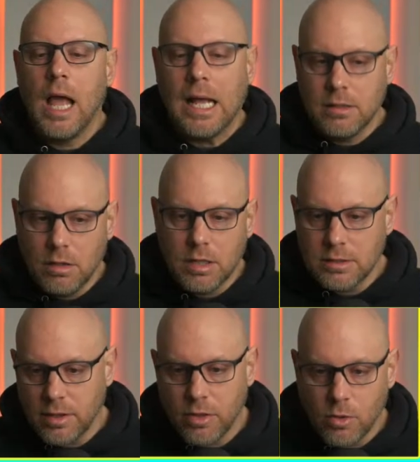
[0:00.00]
as long as
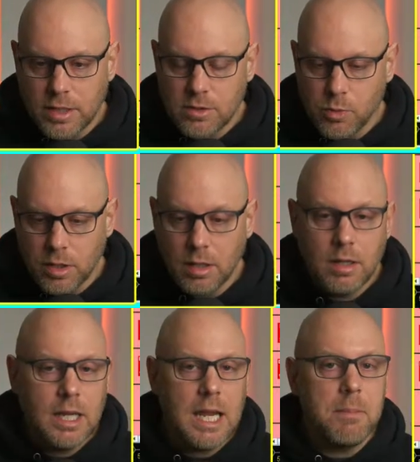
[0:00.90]
the Tholians will,
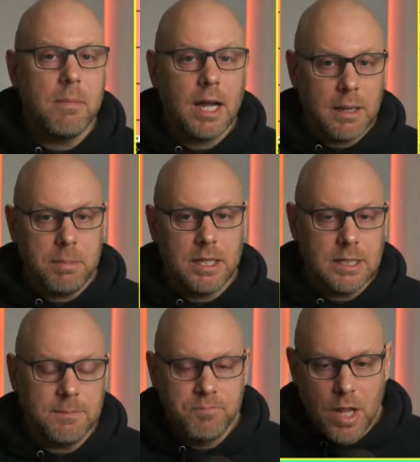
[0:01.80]
in my opinion.